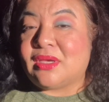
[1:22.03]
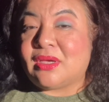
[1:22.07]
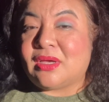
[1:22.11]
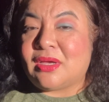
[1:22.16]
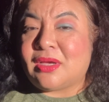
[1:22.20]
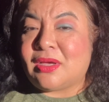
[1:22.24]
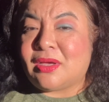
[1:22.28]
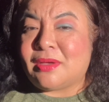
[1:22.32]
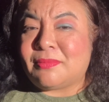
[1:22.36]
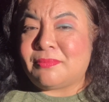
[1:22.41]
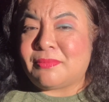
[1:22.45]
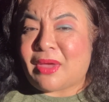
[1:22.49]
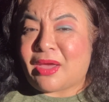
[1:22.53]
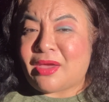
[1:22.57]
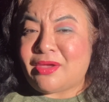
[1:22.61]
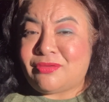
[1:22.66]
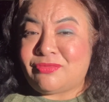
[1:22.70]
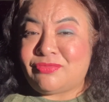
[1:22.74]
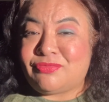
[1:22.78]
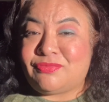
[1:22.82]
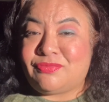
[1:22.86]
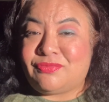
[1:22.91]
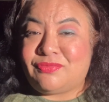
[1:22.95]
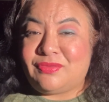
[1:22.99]
I
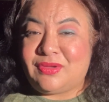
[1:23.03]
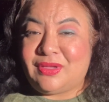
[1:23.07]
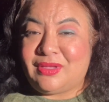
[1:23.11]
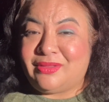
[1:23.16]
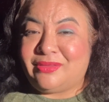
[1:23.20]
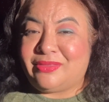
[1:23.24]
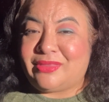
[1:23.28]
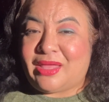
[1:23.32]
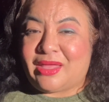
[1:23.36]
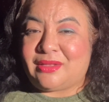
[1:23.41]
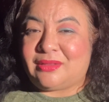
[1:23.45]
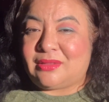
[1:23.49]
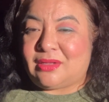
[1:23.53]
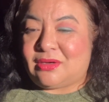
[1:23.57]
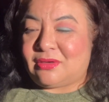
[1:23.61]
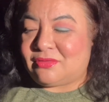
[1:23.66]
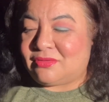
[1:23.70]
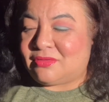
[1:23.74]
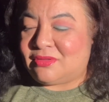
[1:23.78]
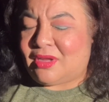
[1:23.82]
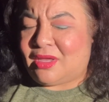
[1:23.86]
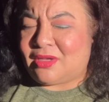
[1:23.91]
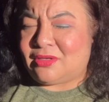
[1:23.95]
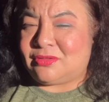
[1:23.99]
feel that
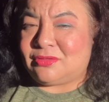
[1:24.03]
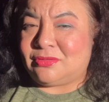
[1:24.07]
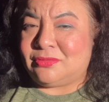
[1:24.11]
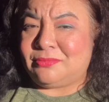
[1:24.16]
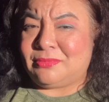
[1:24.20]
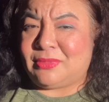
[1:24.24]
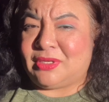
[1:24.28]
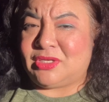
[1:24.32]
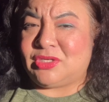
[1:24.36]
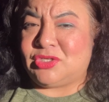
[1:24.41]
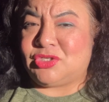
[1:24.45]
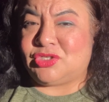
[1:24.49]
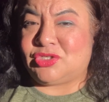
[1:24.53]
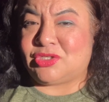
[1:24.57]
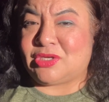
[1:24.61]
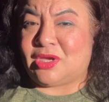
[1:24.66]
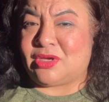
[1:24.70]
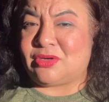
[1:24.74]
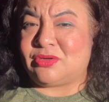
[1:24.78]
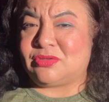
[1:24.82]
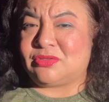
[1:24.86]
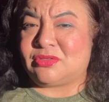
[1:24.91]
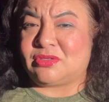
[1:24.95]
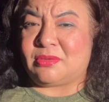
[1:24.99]
there's not too many
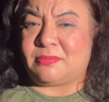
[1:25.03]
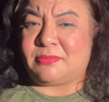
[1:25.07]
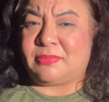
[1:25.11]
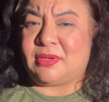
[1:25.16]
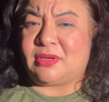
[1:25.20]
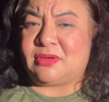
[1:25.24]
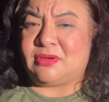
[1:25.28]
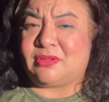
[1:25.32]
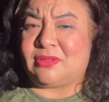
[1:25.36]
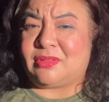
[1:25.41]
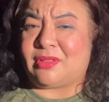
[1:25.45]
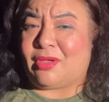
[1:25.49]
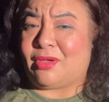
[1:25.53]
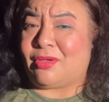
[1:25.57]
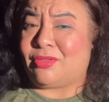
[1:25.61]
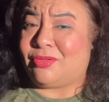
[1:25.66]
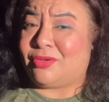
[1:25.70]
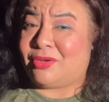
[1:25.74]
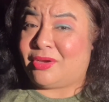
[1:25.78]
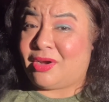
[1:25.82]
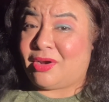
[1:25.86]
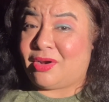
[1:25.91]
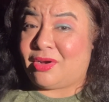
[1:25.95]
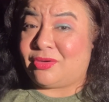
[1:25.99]
shadows compared to the
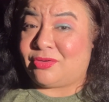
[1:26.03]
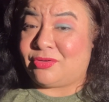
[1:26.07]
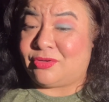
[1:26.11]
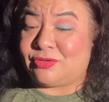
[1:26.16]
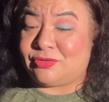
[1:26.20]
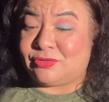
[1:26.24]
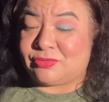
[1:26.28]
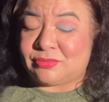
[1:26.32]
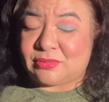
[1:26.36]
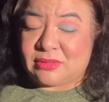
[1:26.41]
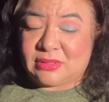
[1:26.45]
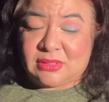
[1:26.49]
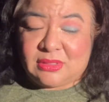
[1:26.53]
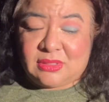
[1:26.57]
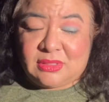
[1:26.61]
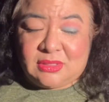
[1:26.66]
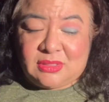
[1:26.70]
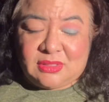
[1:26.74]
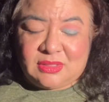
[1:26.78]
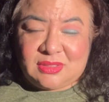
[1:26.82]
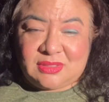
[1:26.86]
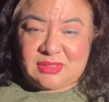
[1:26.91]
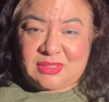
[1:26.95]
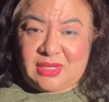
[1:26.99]
other characters
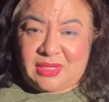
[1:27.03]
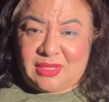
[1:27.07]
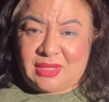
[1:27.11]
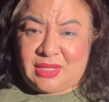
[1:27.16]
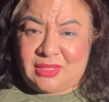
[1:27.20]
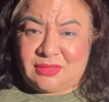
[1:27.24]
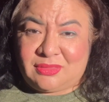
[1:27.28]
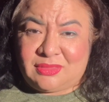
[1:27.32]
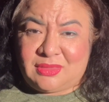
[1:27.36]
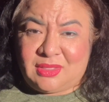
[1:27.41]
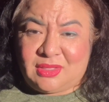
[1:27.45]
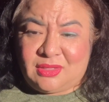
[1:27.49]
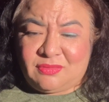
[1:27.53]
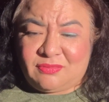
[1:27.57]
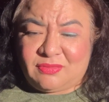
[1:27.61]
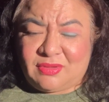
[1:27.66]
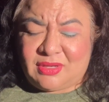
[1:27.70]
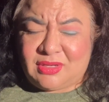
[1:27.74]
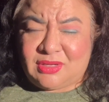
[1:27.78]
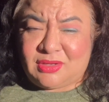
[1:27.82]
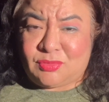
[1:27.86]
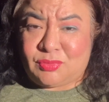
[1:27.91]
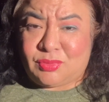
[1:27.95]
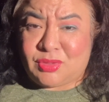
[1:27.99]
because I can't think of
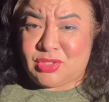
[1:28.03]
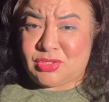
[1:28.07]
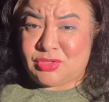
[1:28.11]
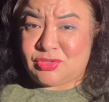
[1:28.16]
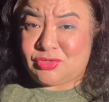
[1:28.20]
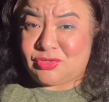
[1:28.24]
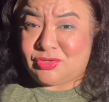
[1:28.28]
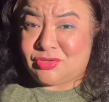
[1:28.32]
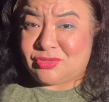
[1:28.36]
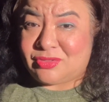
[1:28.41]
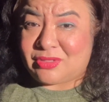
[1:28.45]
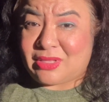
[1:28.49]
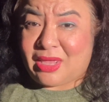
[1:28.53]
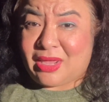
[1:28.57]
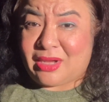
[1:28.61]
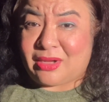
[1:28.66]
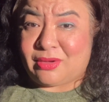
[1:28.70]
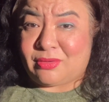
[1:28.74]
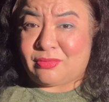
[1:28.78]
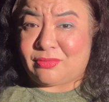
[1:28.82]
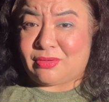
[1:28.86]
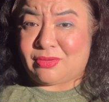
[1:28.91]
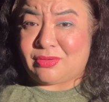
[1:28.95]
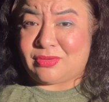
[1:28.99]
any creatures that